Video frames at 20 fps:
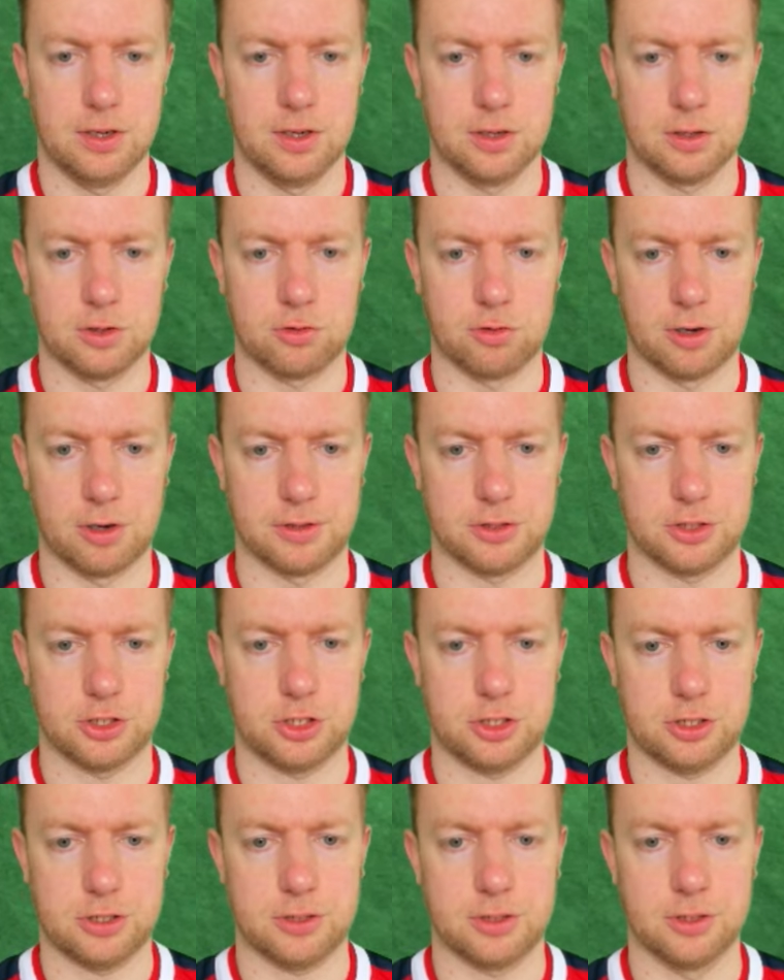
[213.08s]

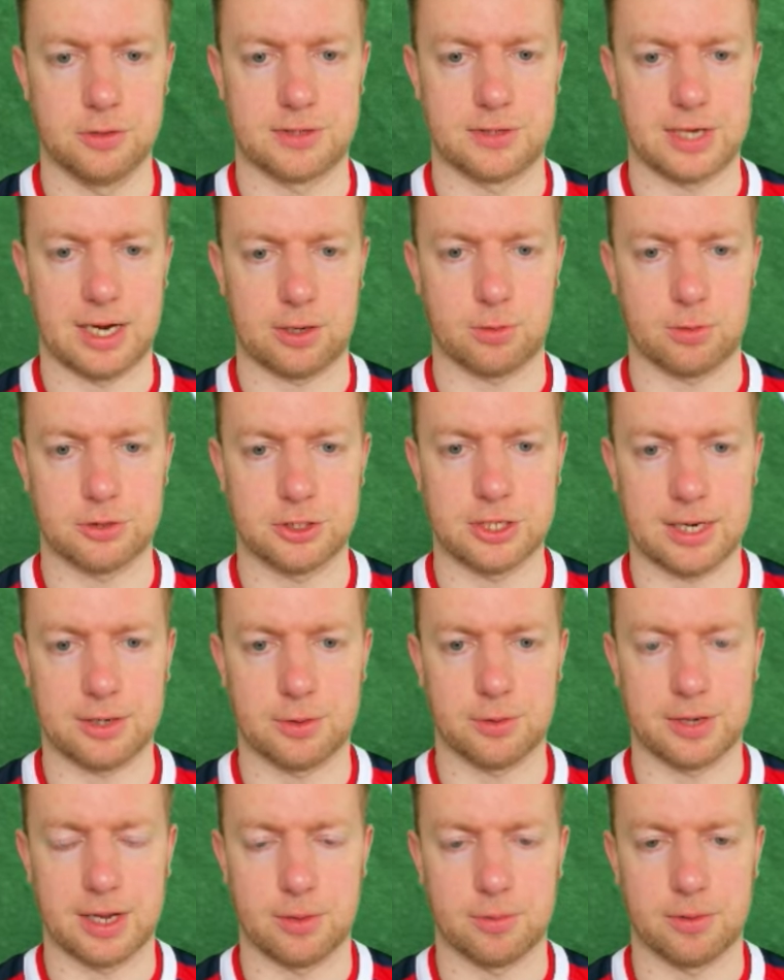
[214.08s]
Crunch. Good tackle. Jackal
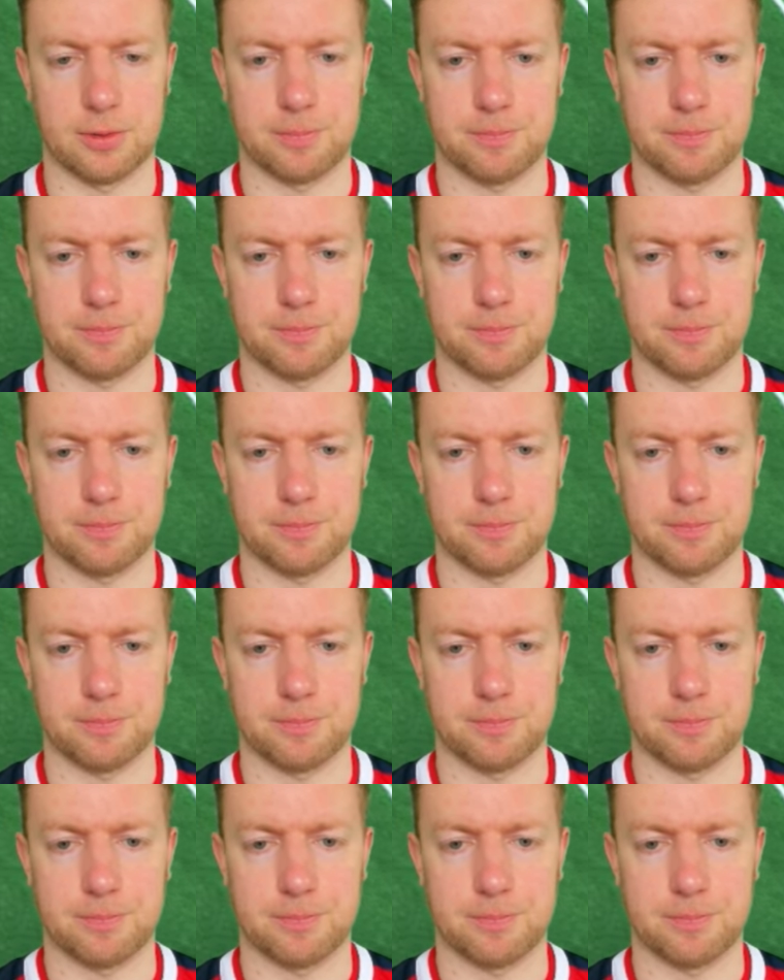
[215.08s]
that one.